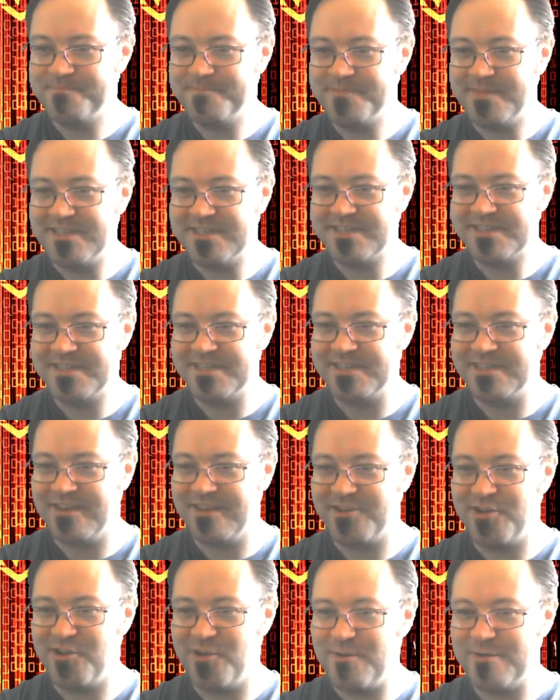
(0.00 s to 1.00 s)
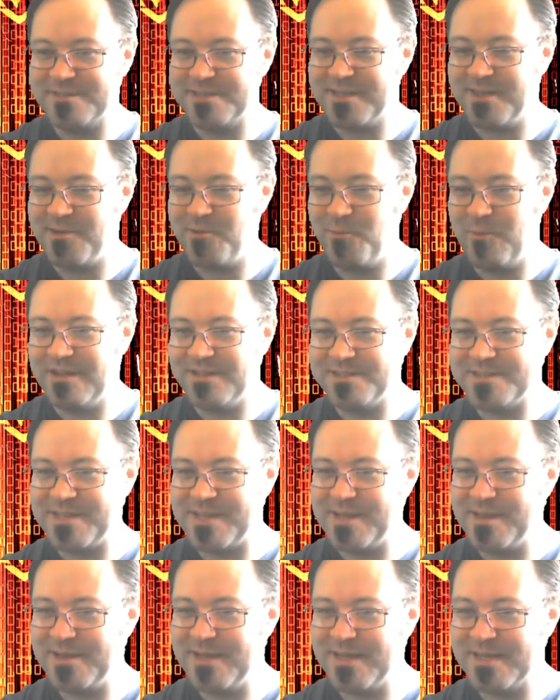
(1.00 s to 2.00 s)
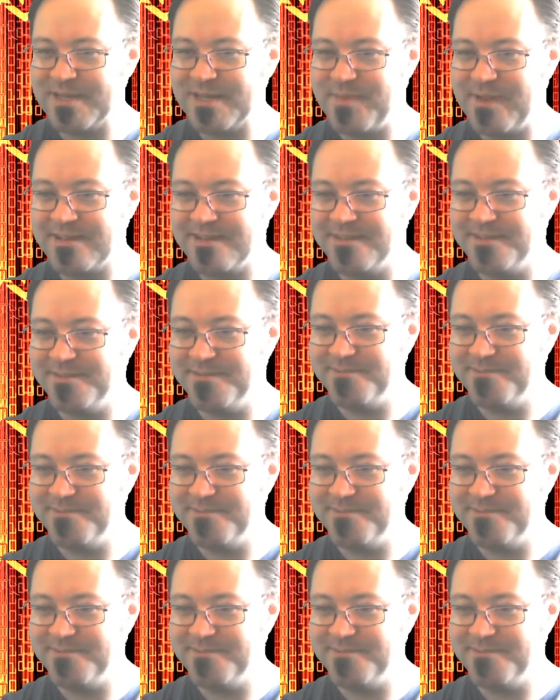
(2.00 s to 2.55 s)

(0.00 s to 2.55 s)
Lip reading: This did not go as well as I expected.